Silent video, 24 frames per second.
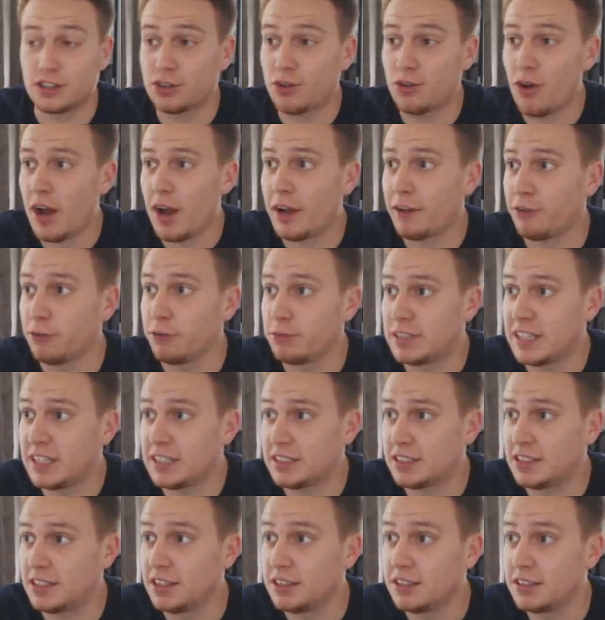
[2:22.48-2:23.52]
strike from
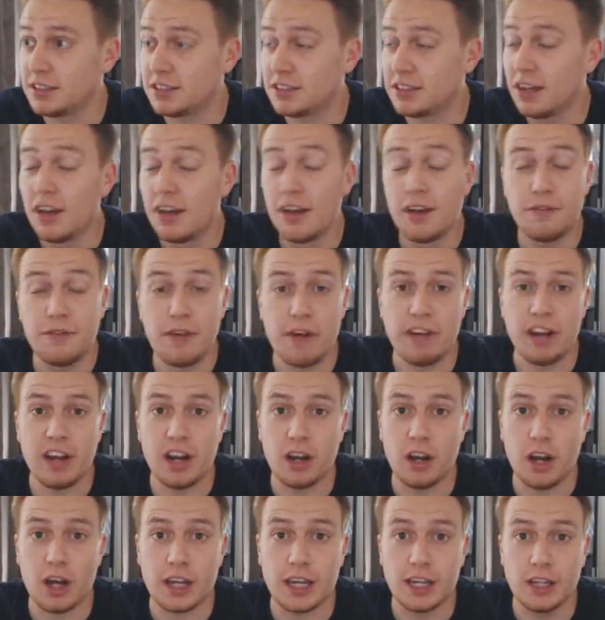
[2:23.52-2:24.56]
distance. Very
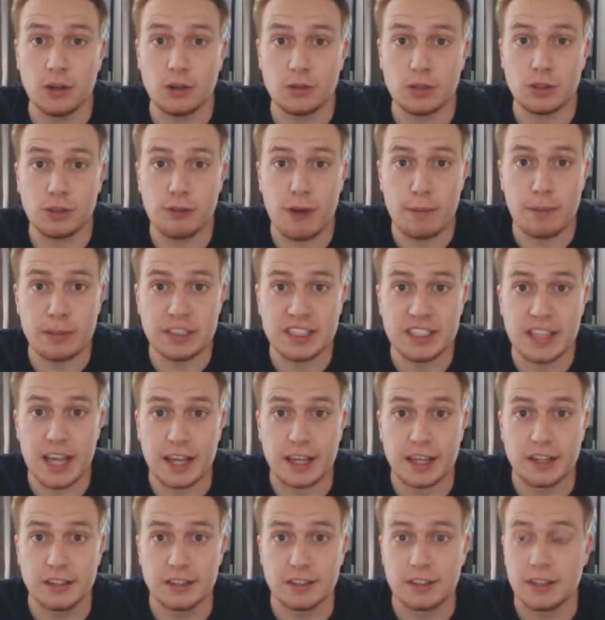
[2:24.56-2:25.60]
unlucky not to grab his
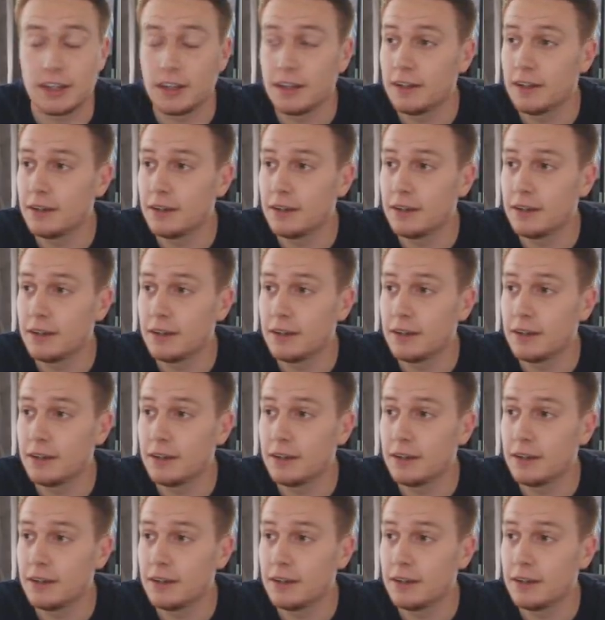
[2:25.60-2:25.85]
second.